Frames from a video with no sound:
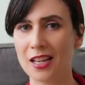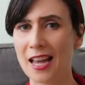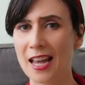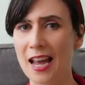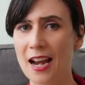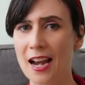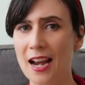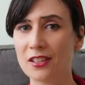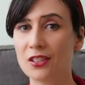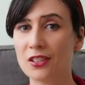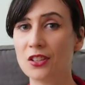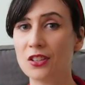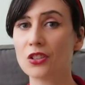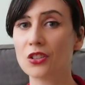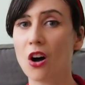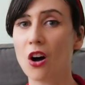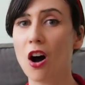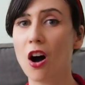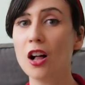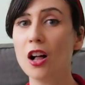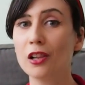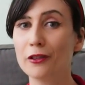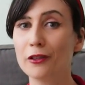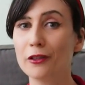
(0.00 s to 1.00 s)
And since
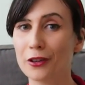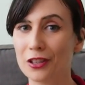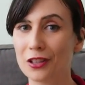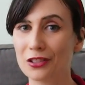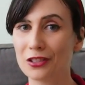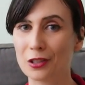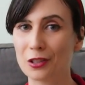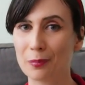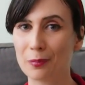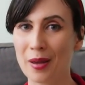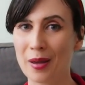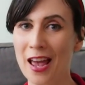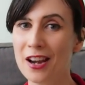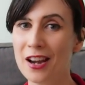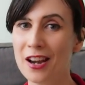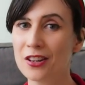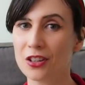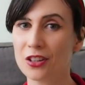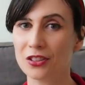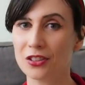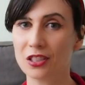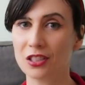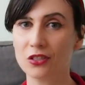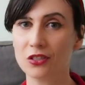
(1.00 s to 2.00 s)
all of us depend
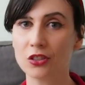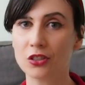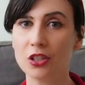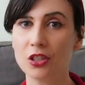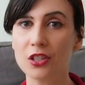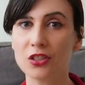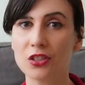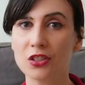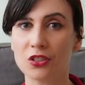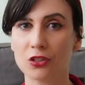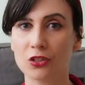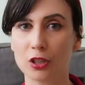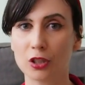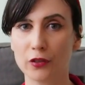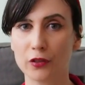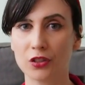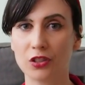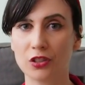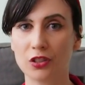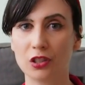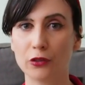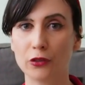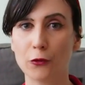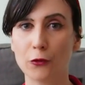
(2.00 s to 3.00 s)
on these goods and
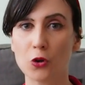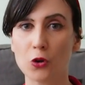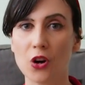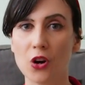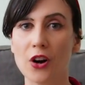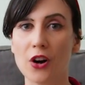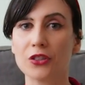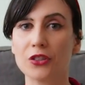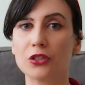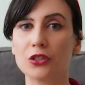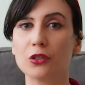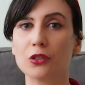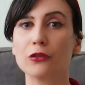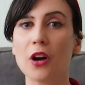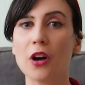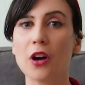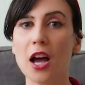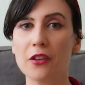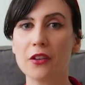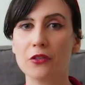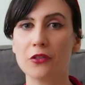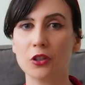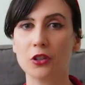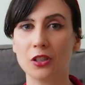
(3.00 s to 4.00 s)
services for our
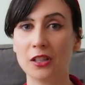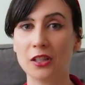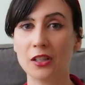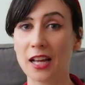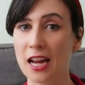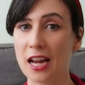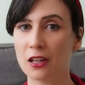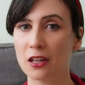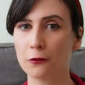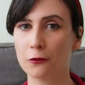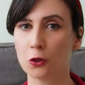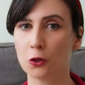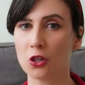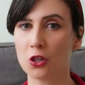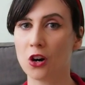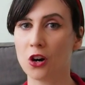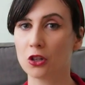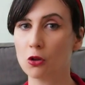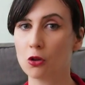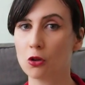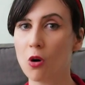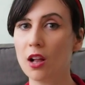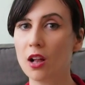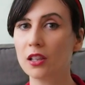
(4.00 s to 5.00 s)
survival and for
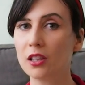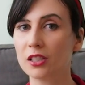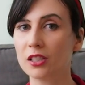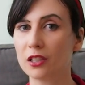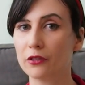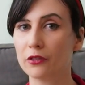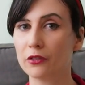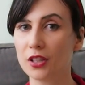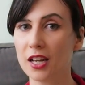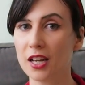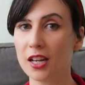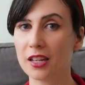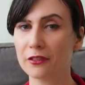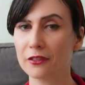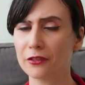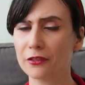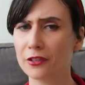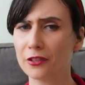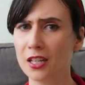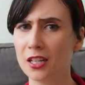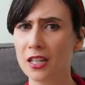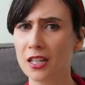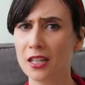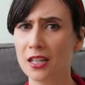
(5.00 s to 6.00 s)
our quality of life,